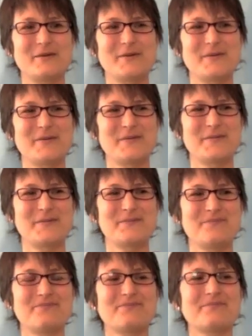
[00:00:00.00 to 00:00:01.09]

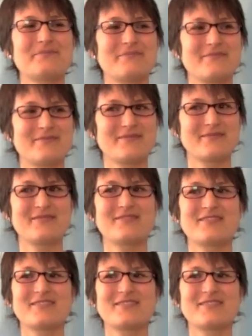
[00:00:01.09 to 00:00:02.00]
Nothing is said.